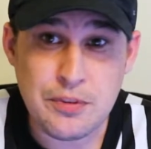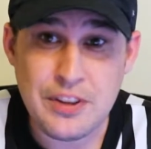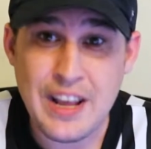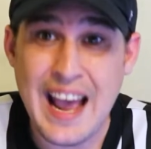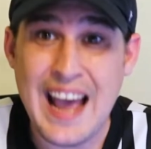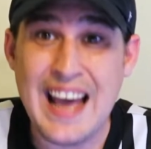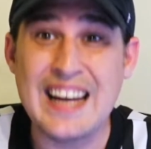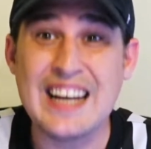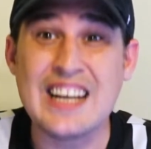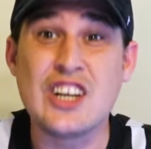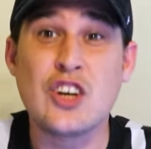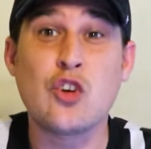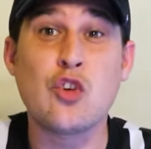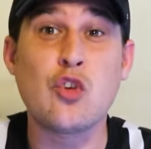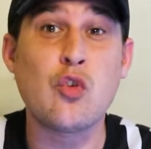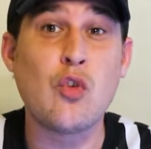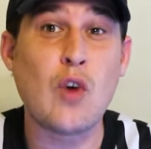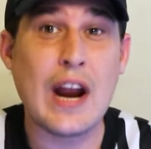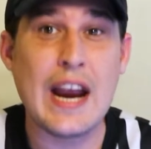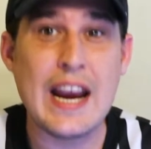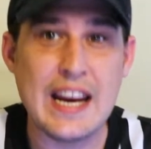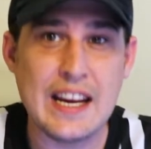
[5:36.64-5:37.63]
had a
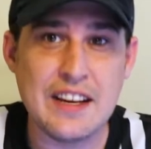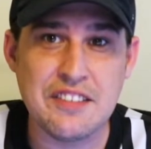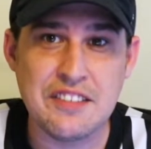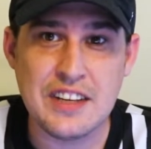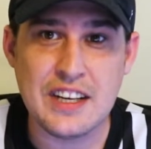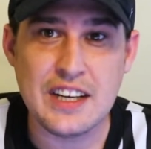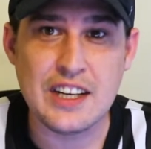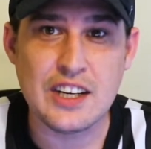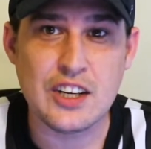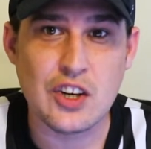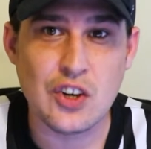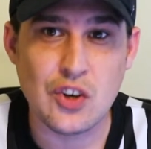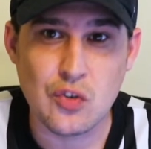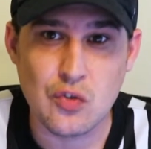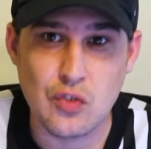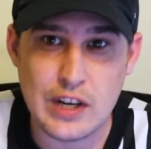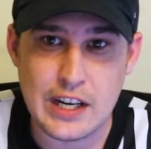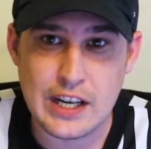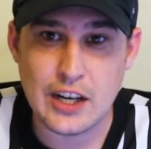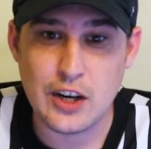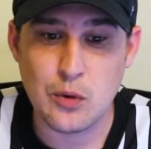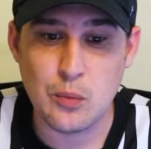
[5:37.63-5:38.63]
crazy
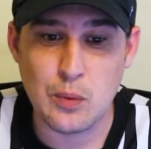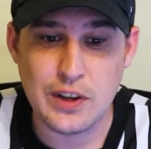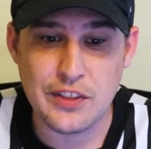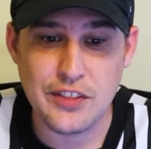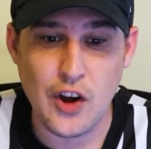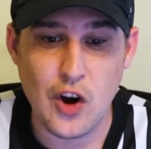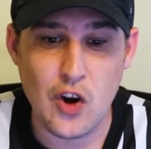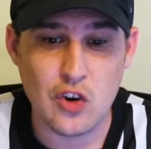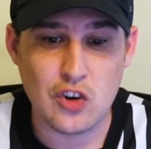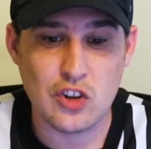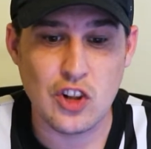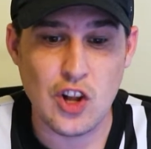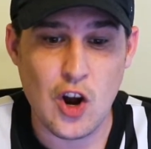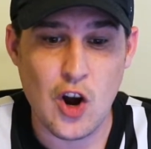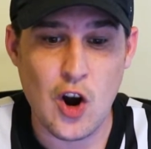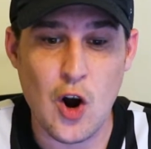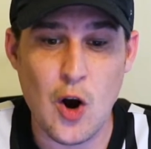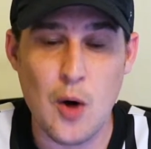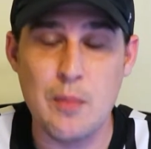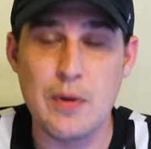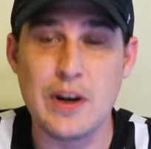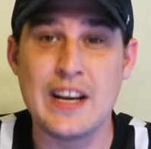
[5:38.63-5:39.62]
career with
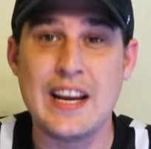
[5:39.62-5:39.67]
Oklahoma.